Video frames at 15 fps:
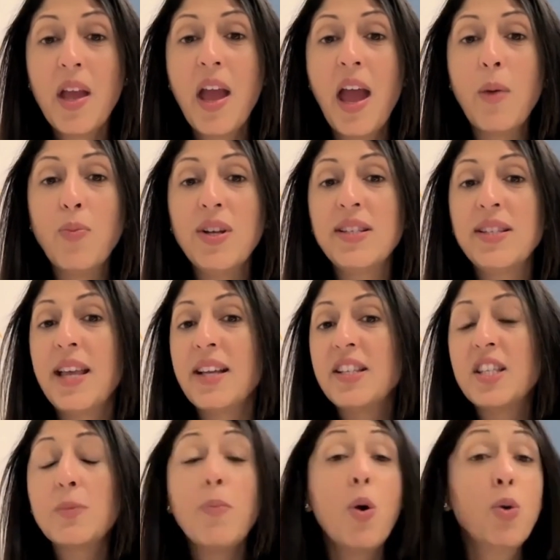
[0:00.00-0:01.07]
And we say,
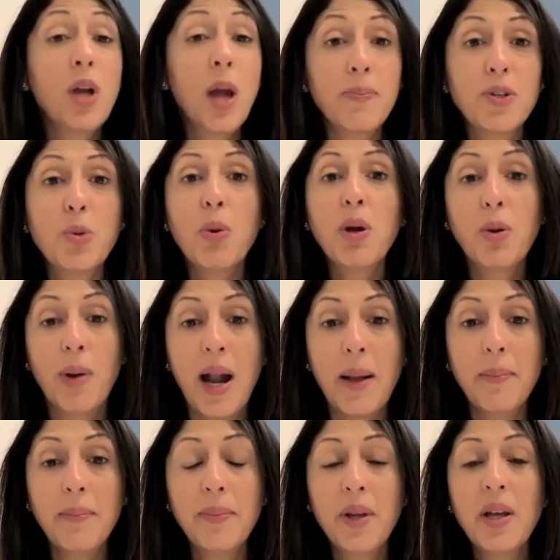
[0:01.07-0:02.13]
smoke up to a
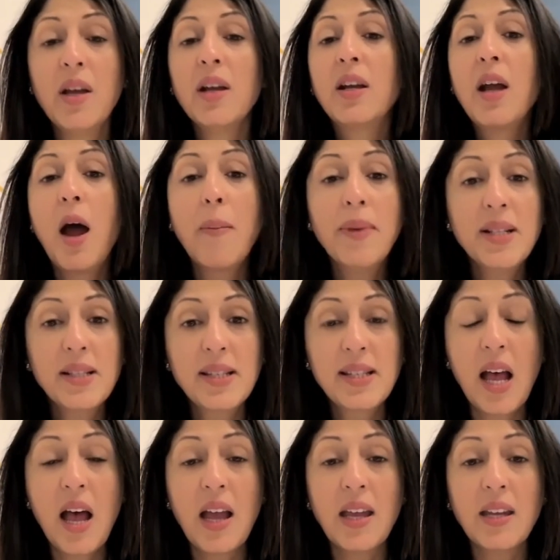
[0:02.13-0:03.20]
gram, come
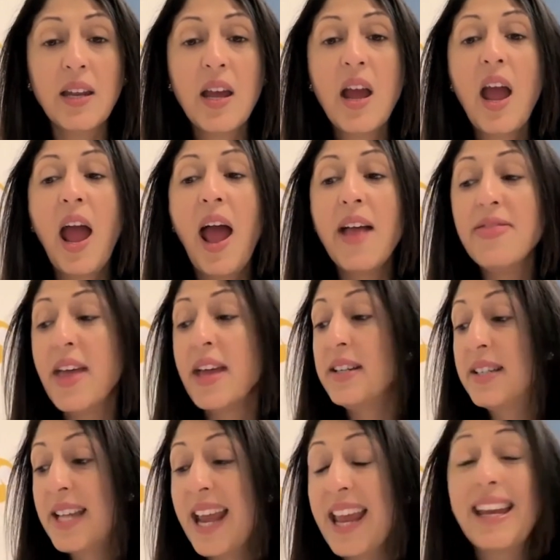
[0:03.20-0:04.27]
inside, and then
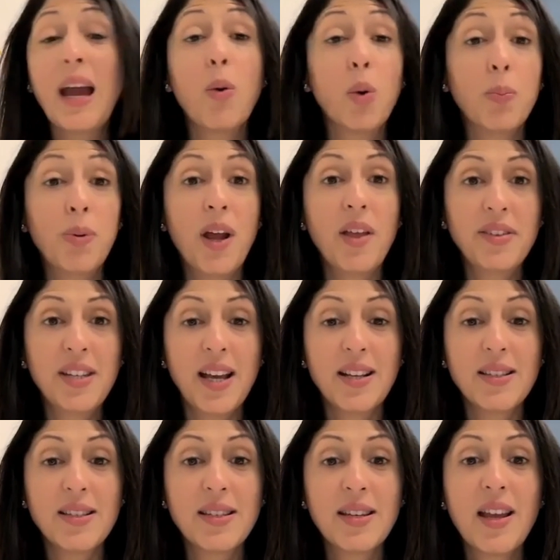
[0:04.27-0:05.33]
take our breath
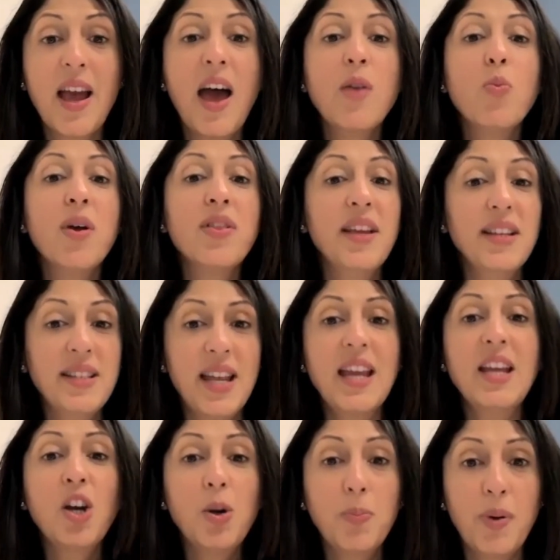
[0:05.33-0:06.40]
test. And when they take
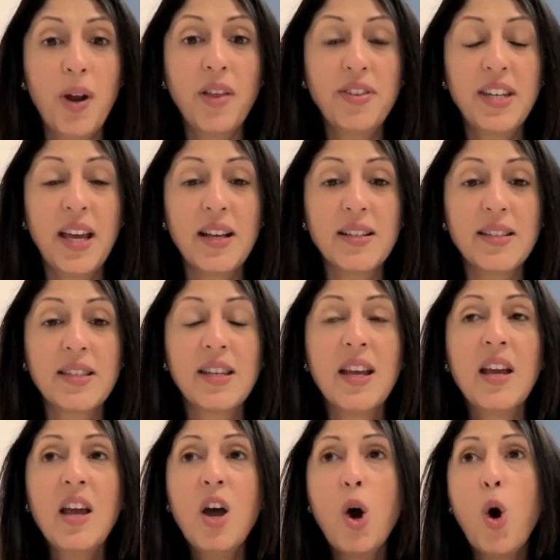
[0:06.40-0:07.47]
our breath test,
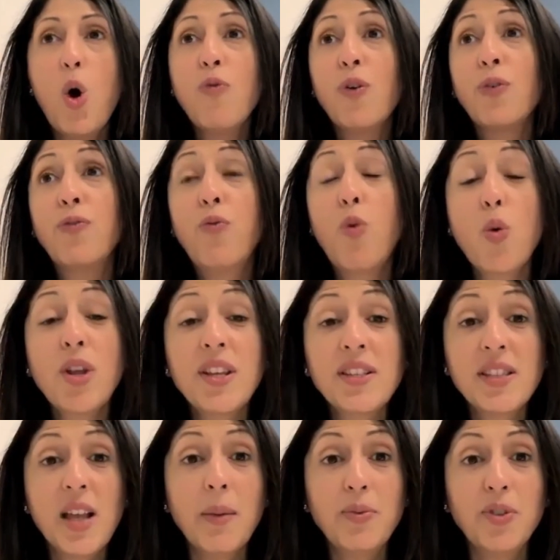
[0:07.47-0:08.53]
over 40
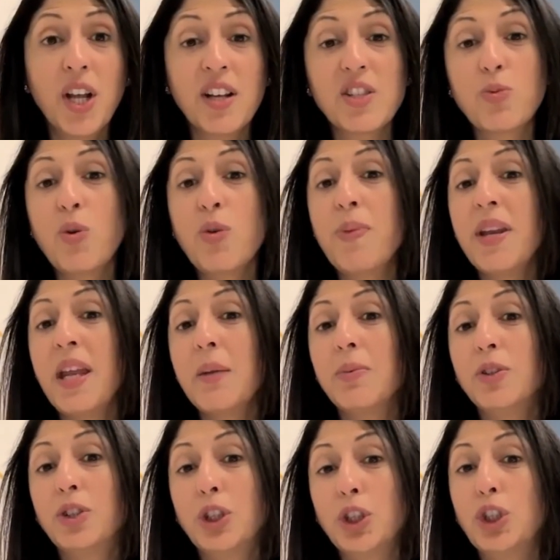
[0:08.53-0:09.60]
subjects, we've been able
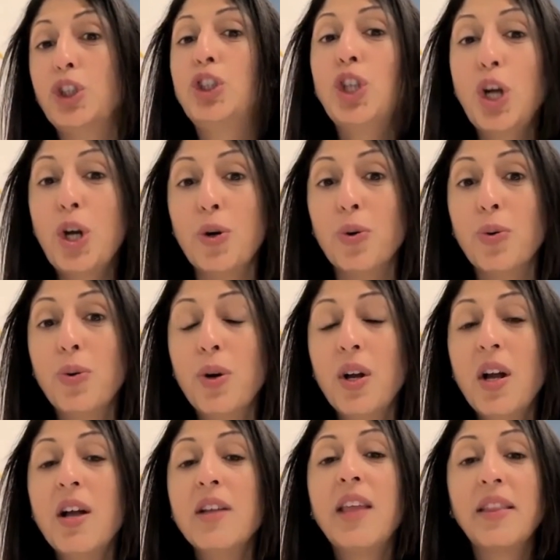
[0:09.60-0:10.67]
to show
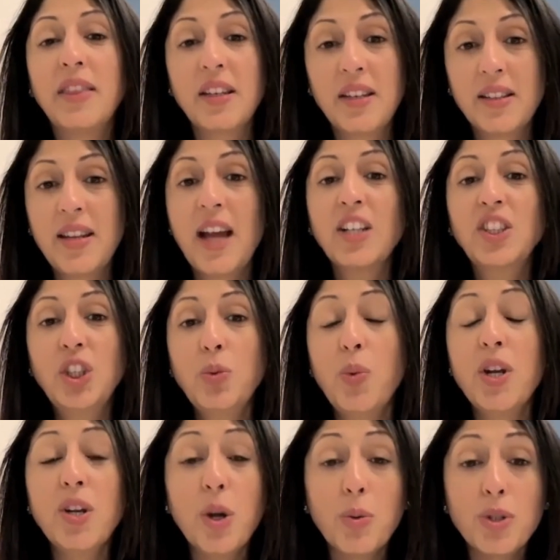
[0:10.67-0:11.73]
that the detection
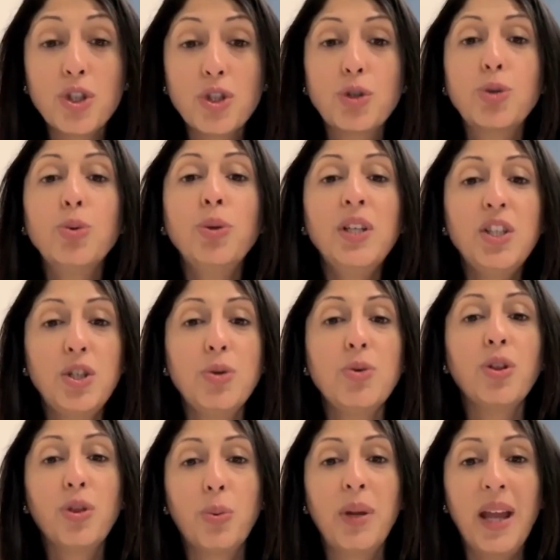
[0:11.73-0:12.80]
window is truly 2
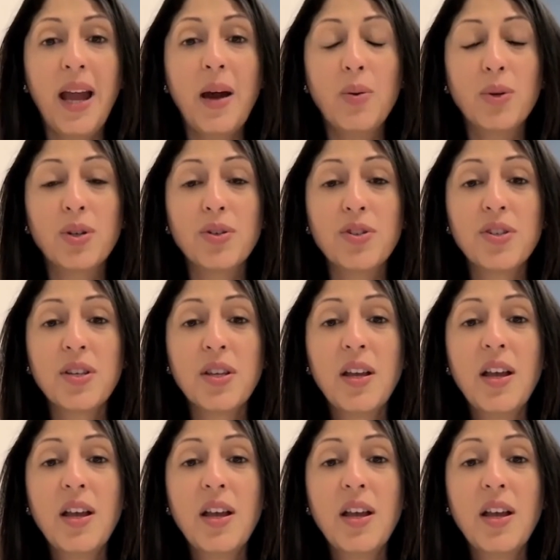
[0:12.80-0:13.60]
to 3 hours.